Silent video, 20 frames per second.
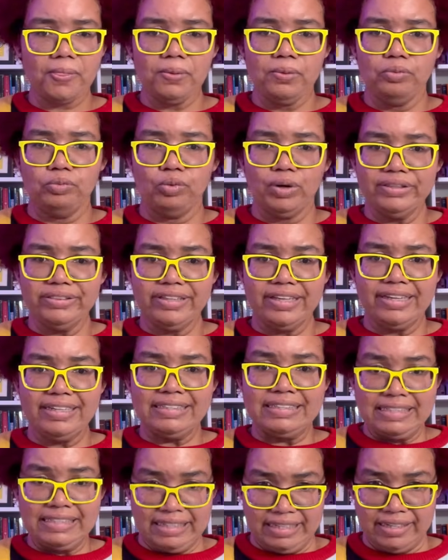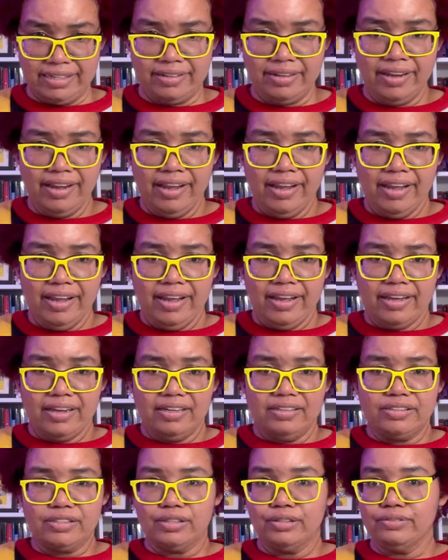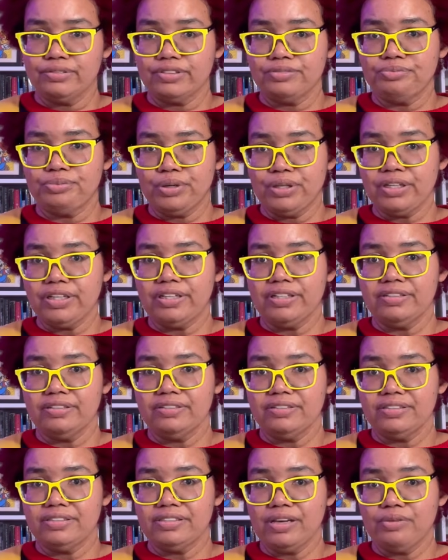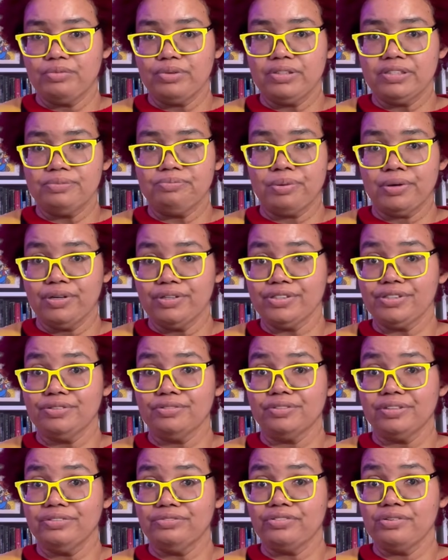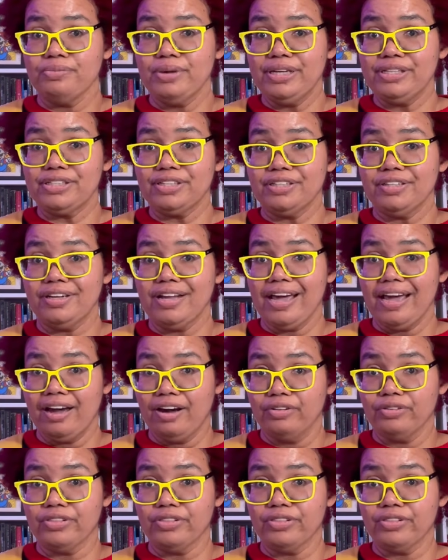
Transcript: what they did in terms of putting someone's personal information out